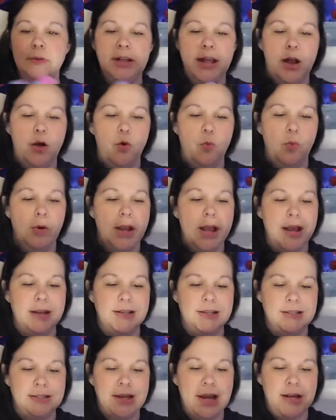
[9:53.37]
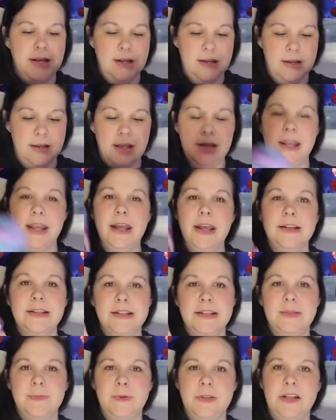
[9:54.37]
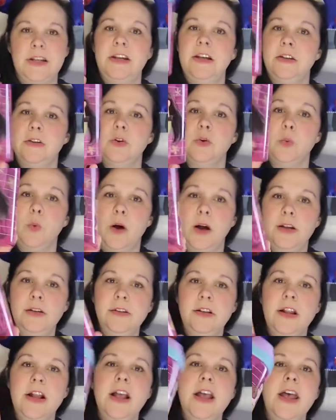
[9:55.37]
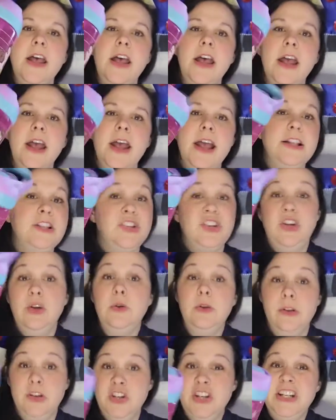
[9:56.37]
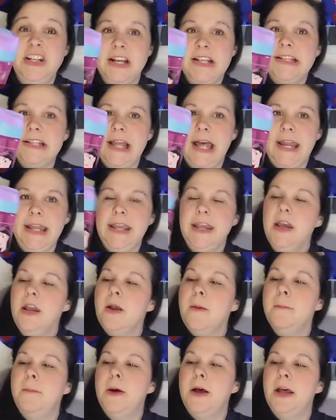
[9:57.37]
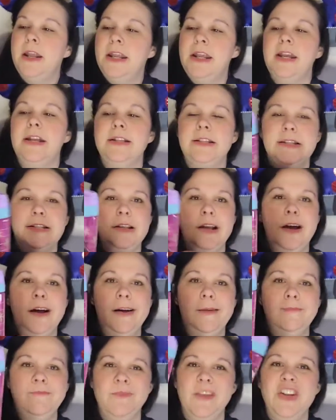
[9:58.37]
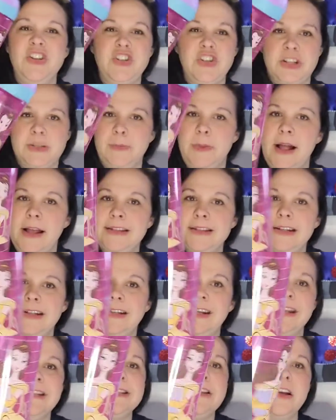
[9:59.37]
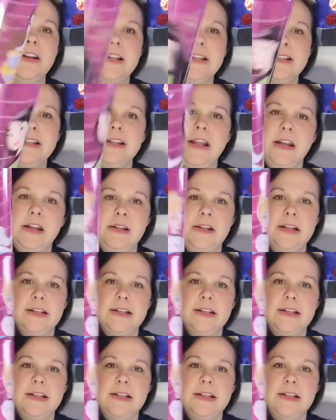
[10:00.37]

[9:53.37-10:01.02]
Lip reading: Now, what I decided against this particular one It's cute and she does like it, but it's just plastic. It's not insulated.